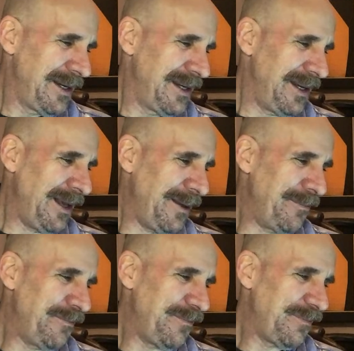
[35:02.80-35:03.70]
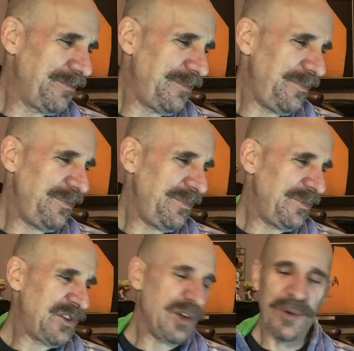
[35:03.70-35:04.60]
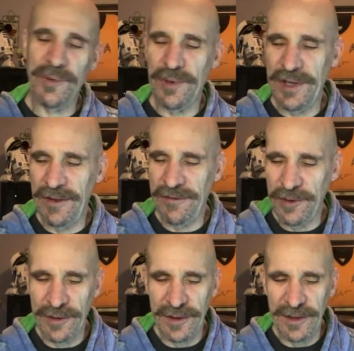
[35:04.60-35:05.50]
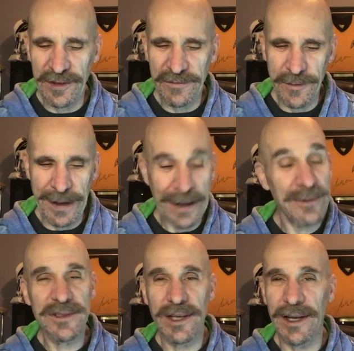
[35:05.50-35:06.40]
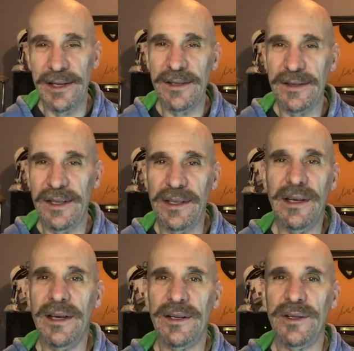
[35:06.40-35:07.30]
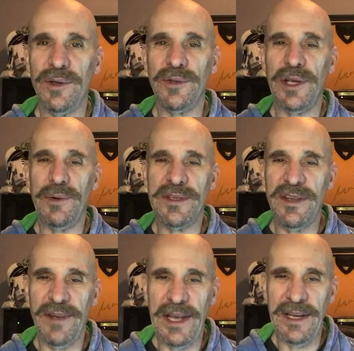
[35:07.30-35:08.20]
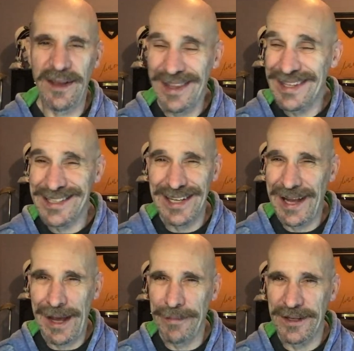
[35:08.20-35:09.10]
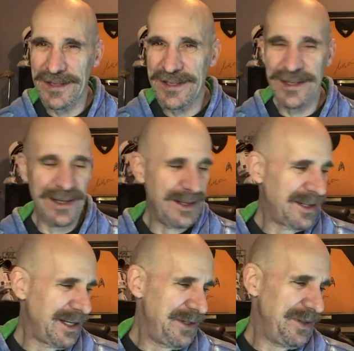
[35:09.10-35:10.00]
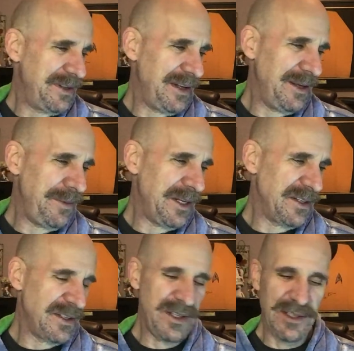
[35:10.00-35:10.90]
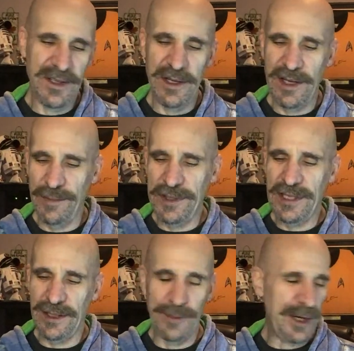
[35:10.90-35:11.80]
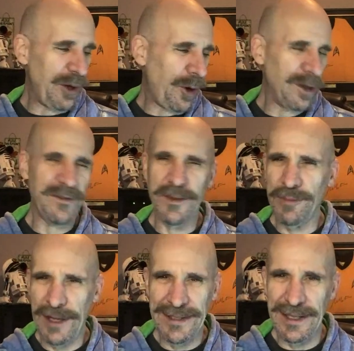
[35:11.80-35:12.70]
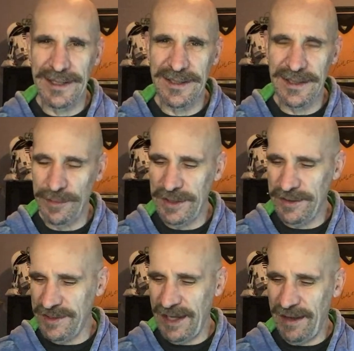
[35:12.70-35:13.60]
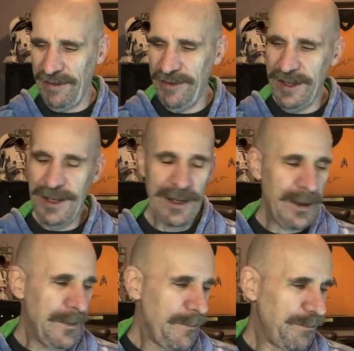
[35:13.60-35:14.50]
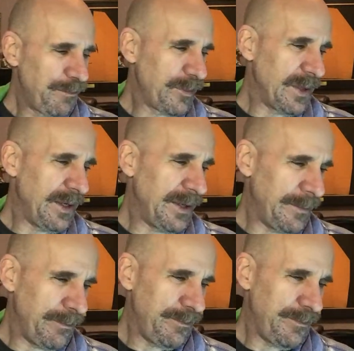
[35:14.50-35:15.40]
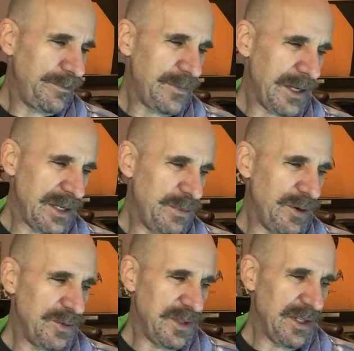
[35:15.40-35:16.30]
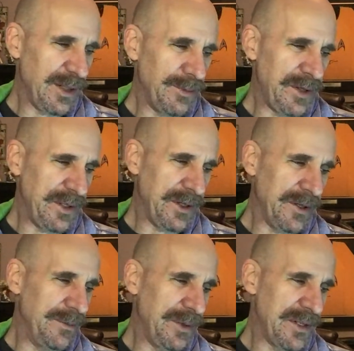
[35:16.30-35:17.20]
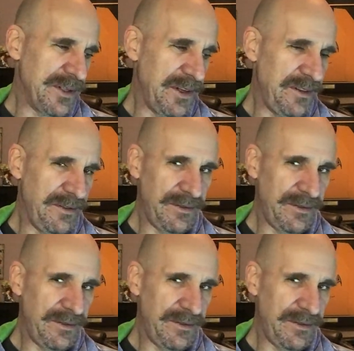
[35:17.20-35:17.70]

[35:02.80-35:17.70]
Um, so if you're from outside the uh, good old U S of A, nothing is going to happen in this uh, country today, because this is the day that we celebrate all of the presidents that we used to have. Um, and I suppose we celebrate the current president.